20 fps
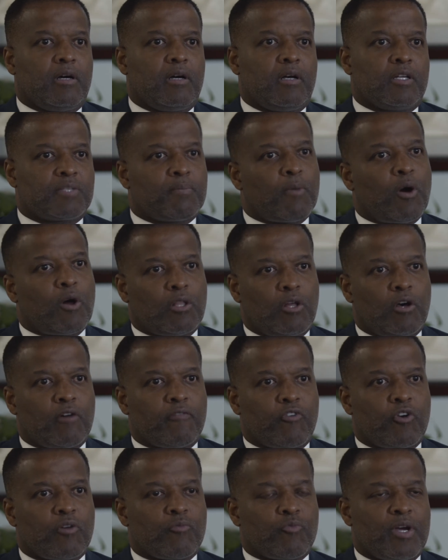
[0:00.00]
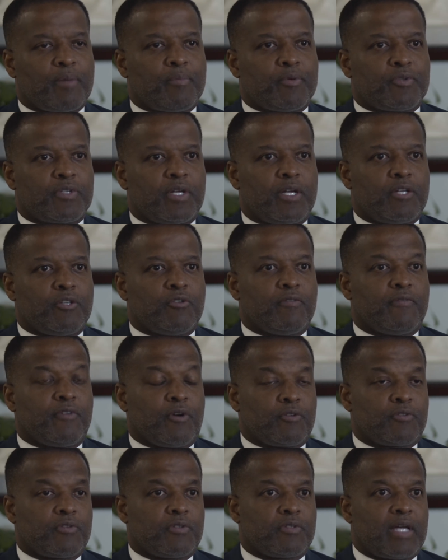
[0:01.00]
a small law firm represent you
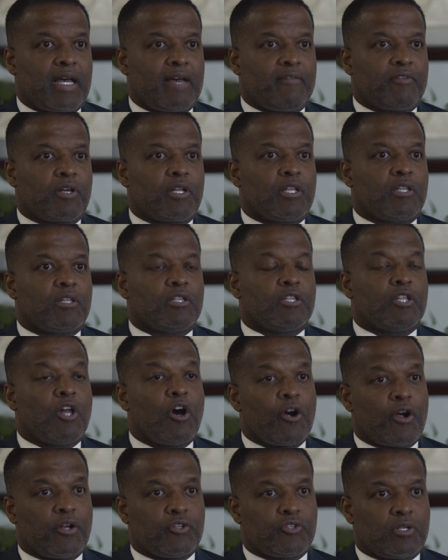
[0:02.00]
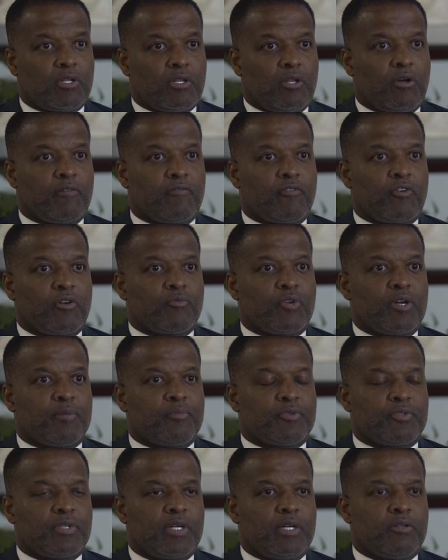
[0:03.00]
versus having a large law firm
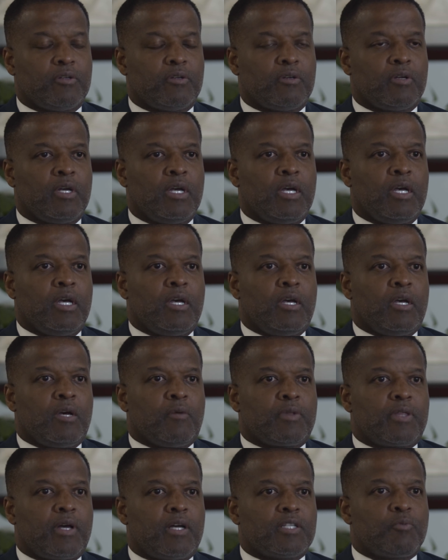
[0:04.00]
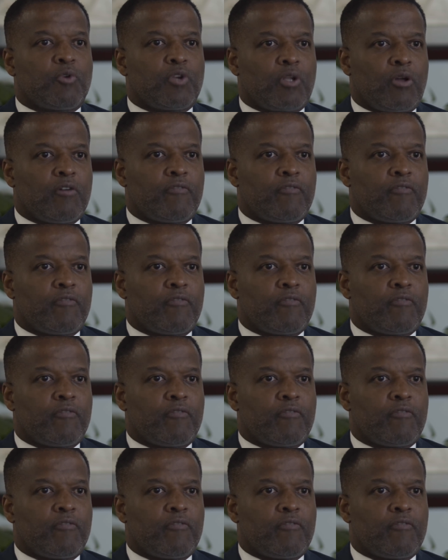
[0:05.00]
represent you. With Osborne Law